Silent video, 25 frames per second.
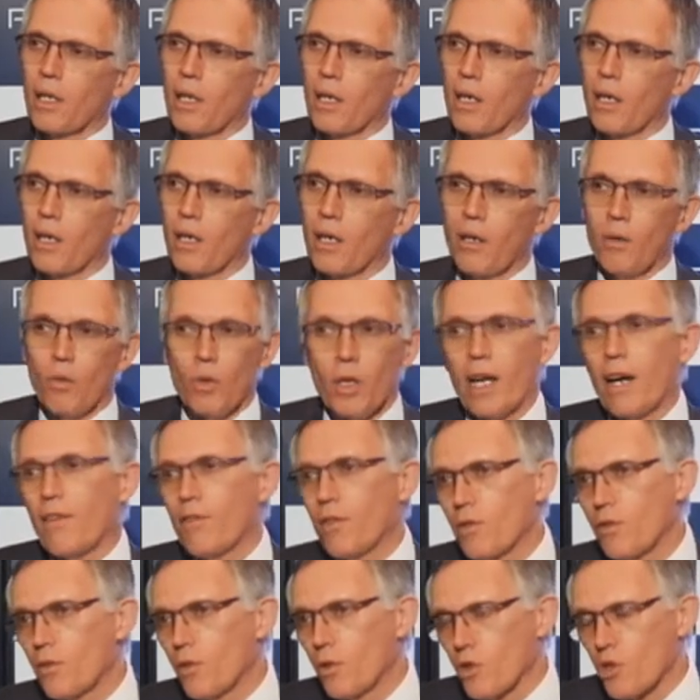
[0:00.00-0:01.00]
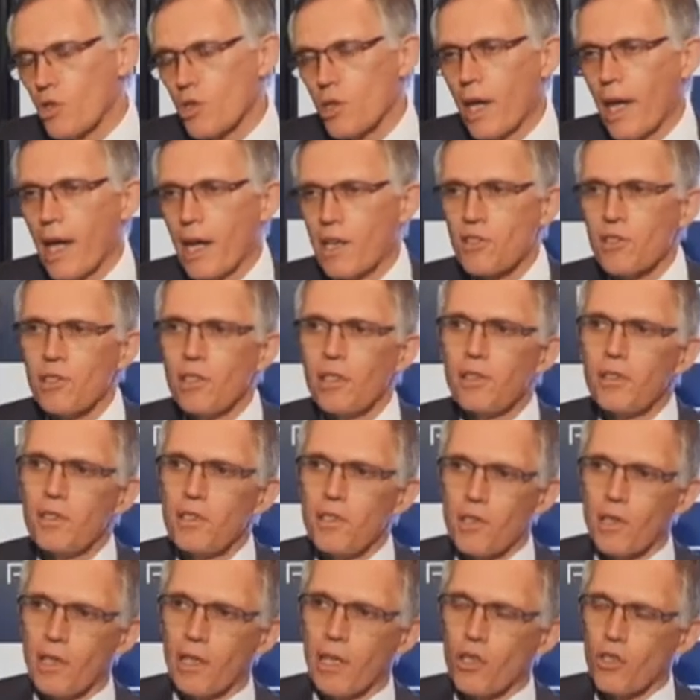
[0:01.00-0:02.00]
Uh, we have, of course, excellent
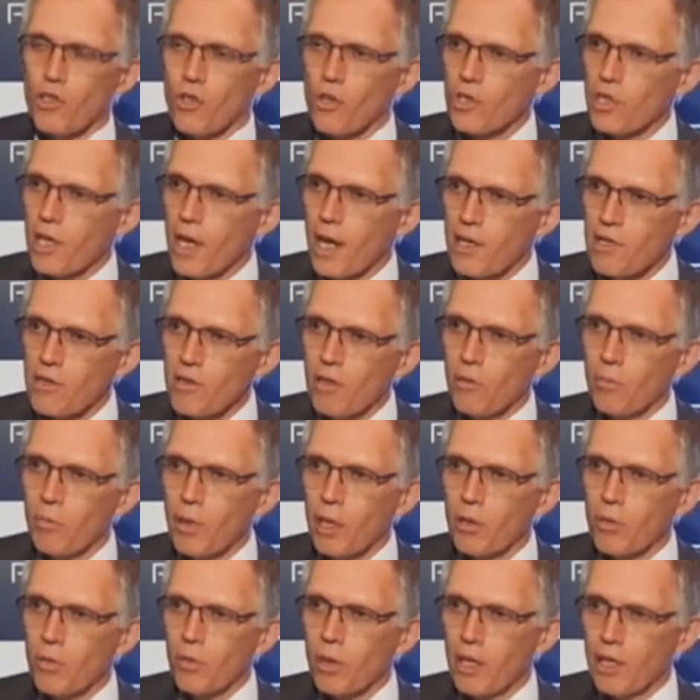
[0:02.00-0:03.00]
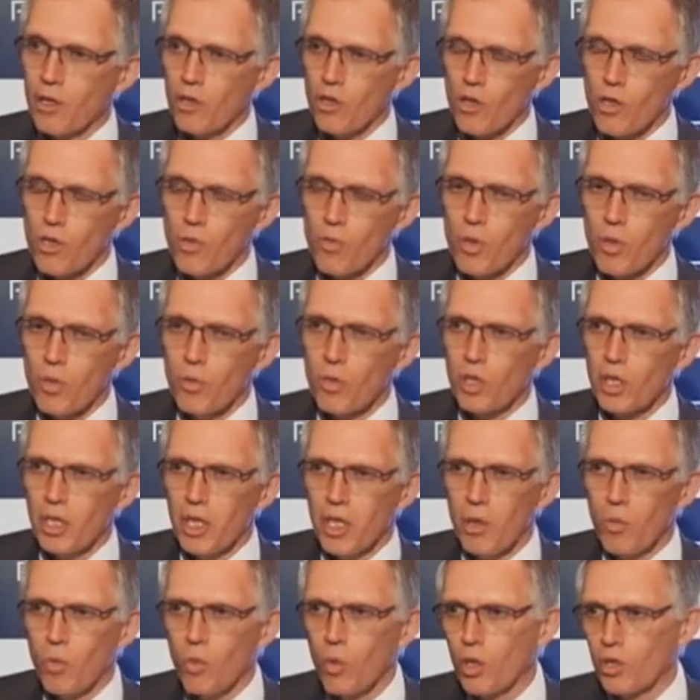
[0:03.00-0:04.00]
diesel engines, excellent petrol engines. We were
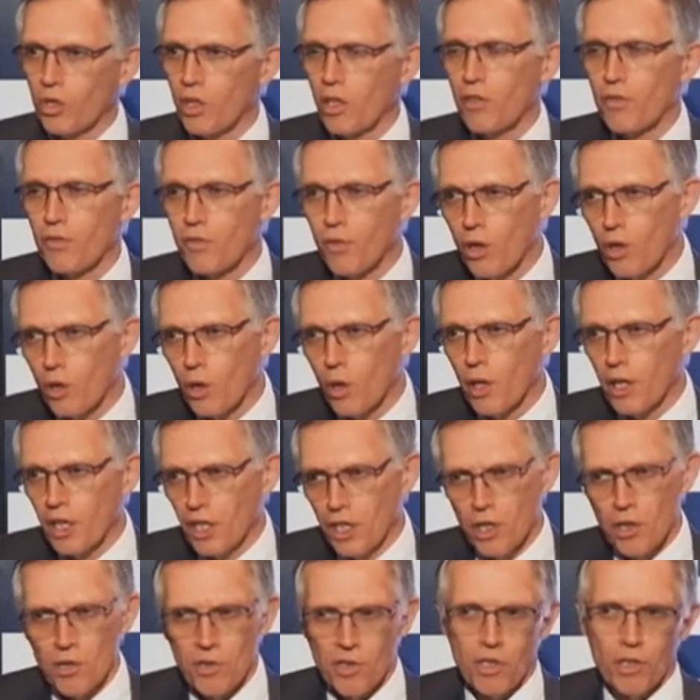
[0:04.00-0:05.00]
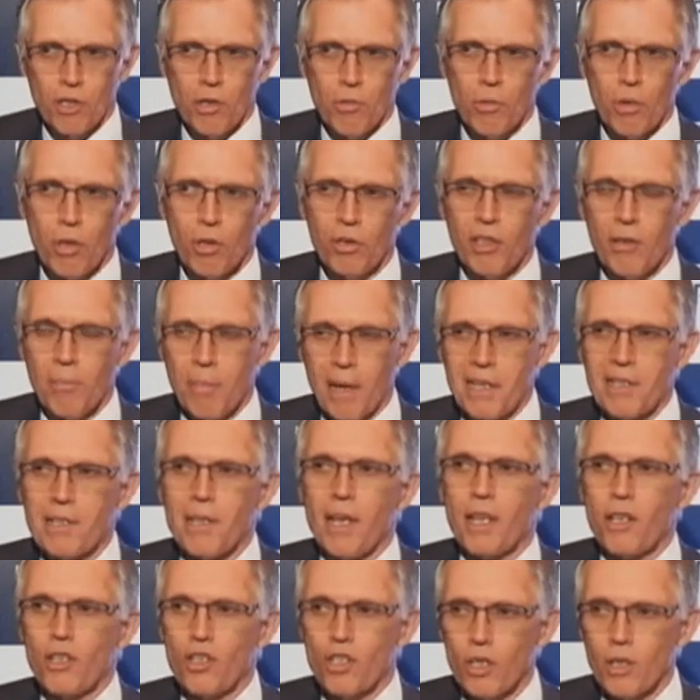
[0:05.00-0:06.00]
awarded four years in a row the best
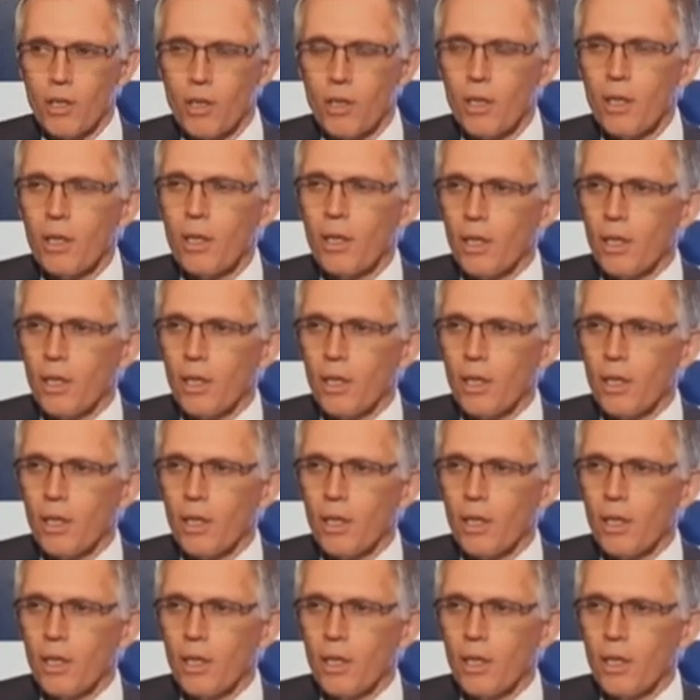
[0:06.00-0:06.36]
engine